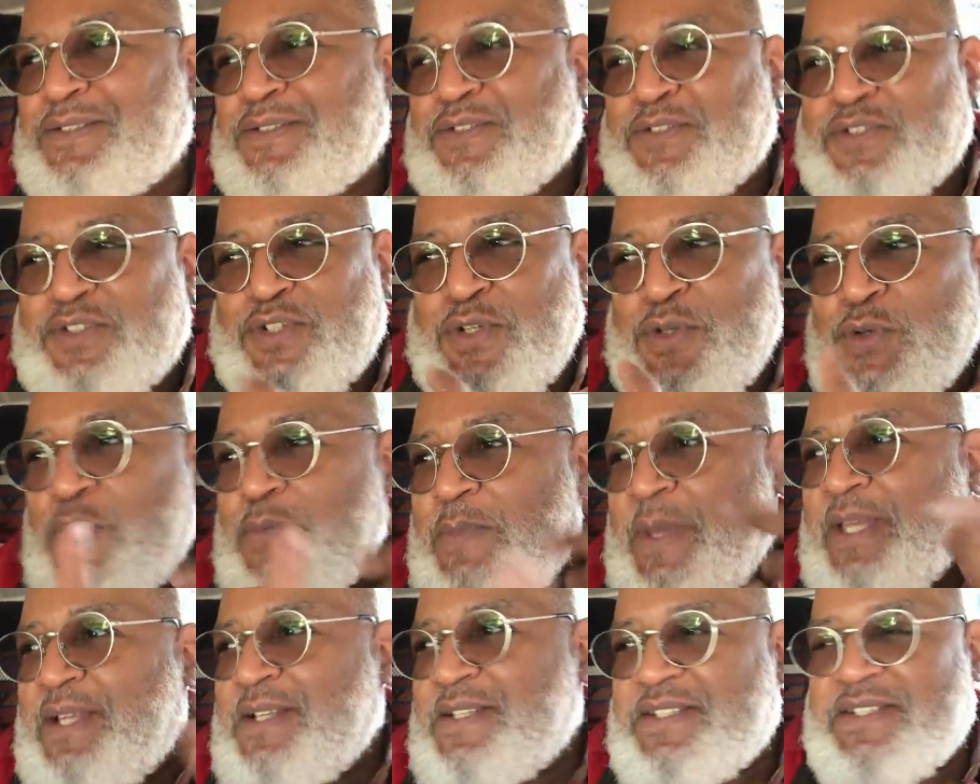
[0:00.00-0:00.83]
two
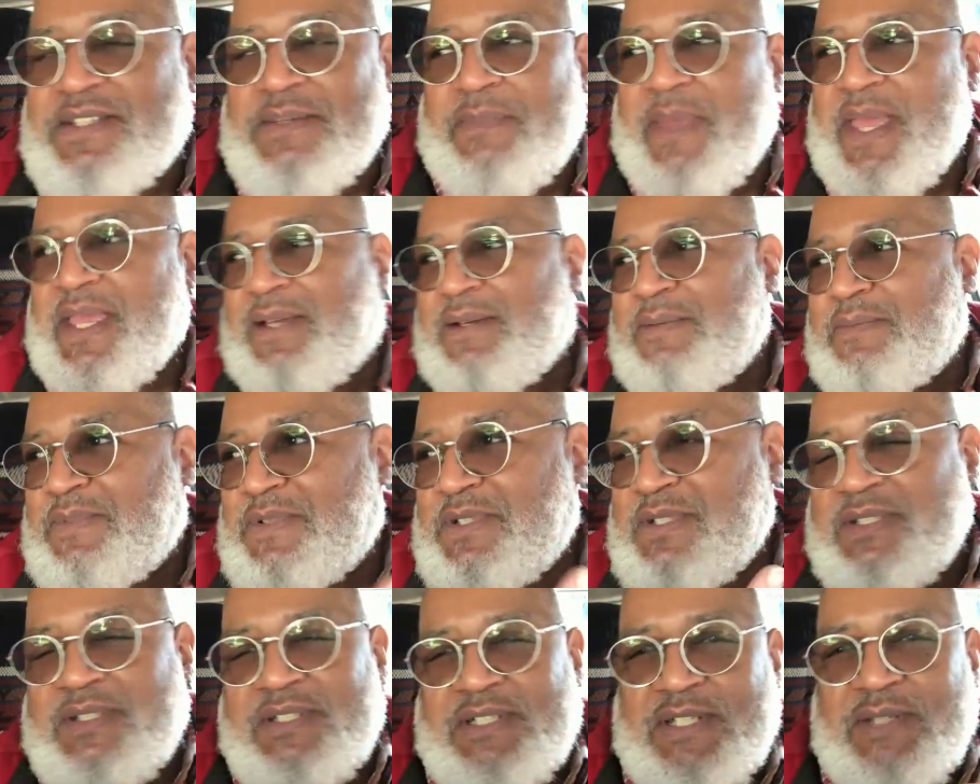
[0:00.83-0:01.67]
minutes to make up
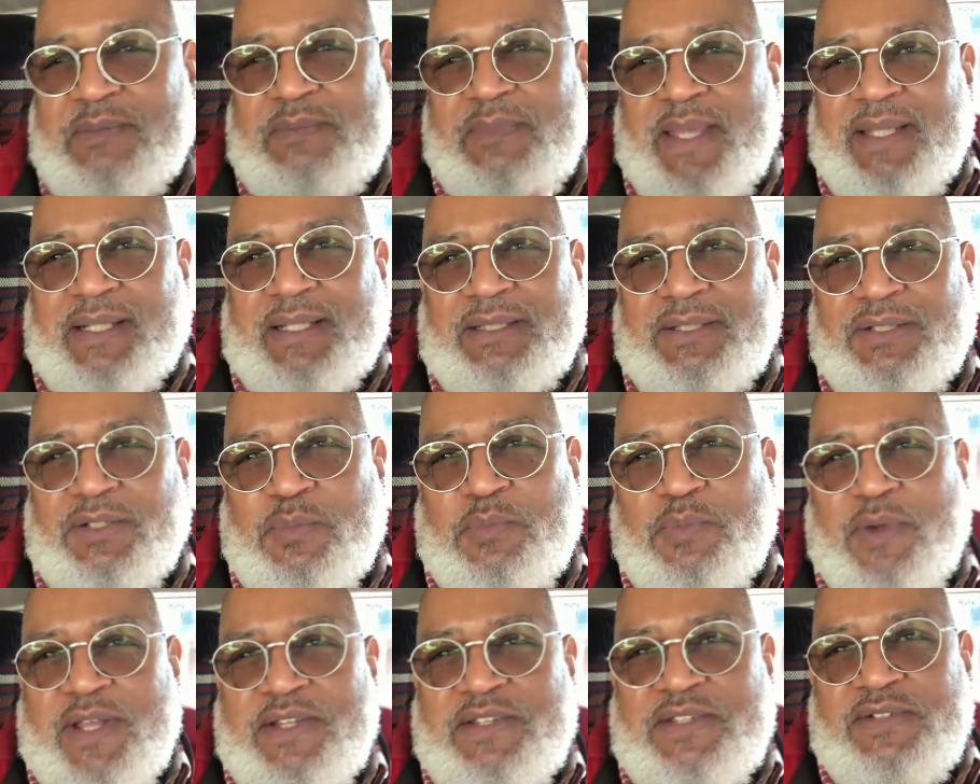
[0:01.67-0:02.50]
to, to make the little
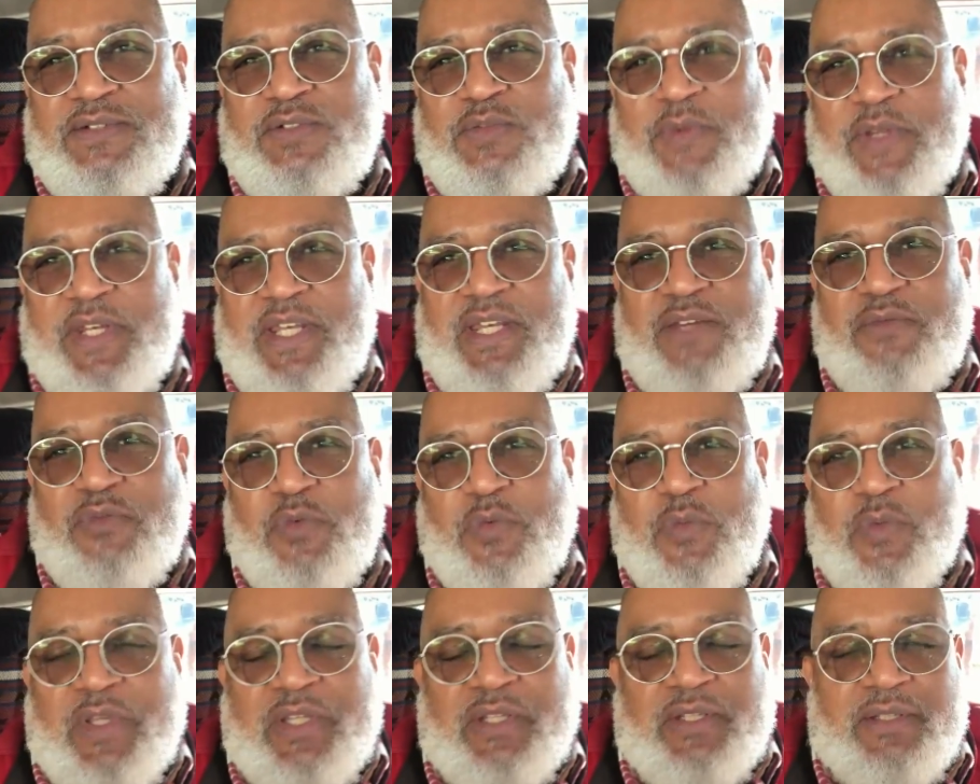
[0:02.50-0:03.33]
pretzel. We didn't even
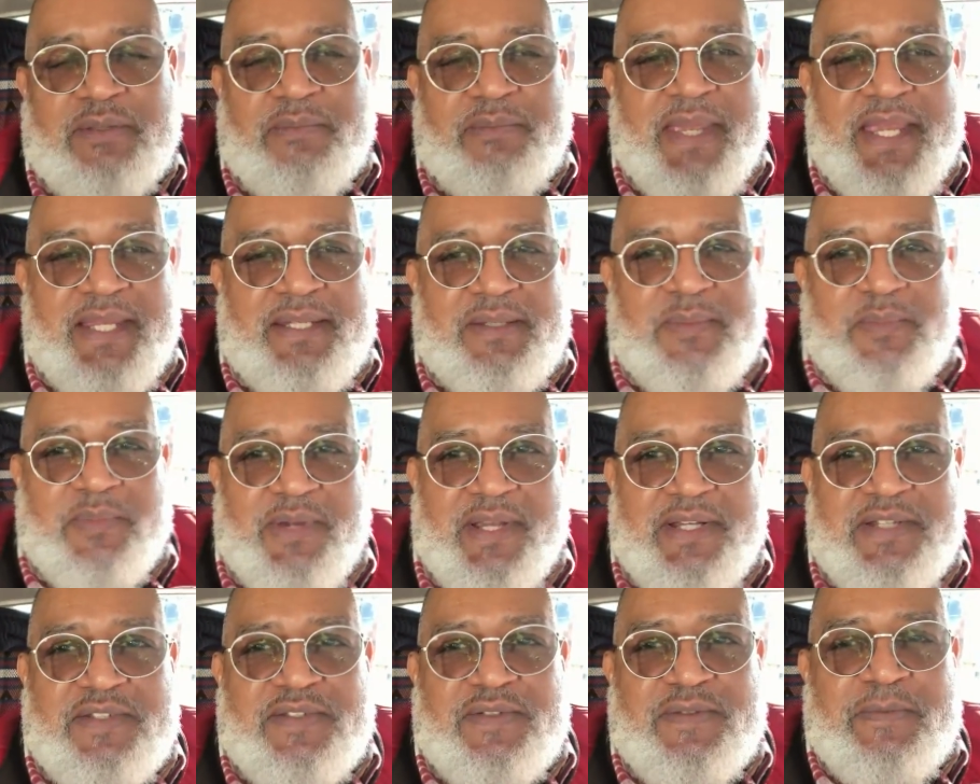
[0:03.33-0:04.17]
really make the
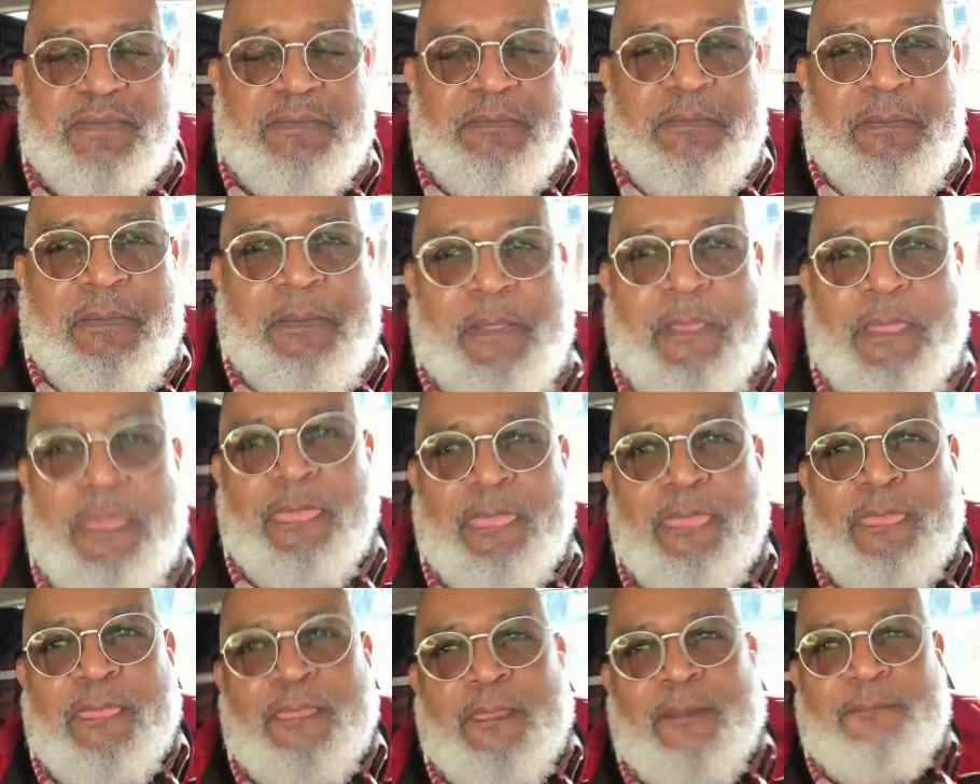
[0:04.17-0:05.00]
pretzel.
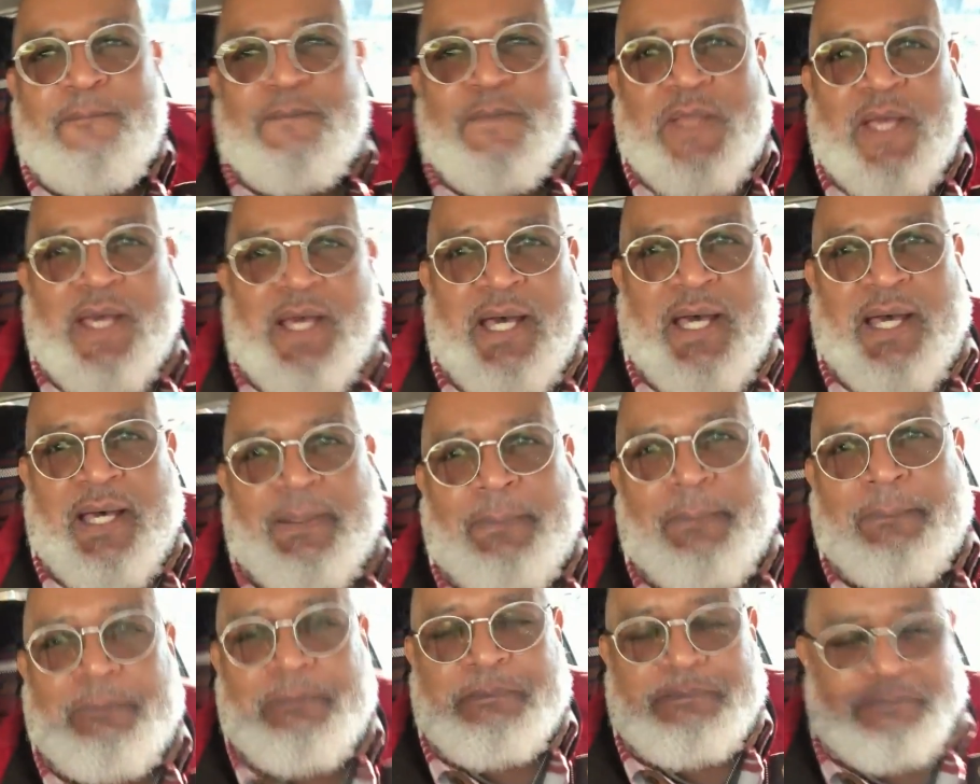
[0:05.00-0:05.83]

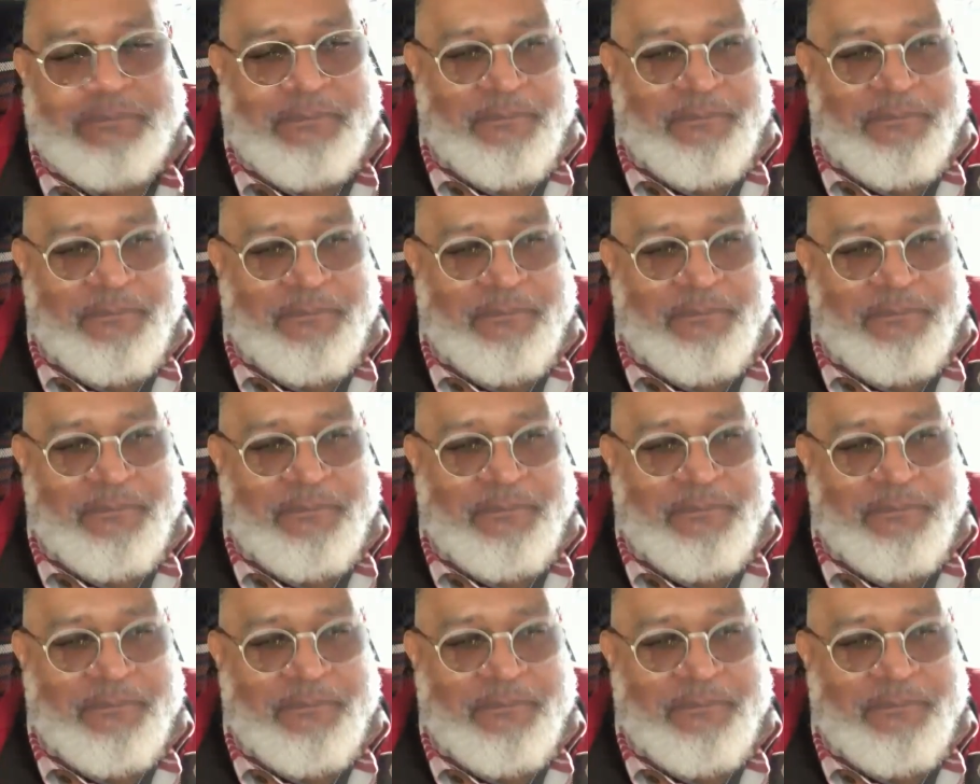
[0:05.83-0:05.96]
Um,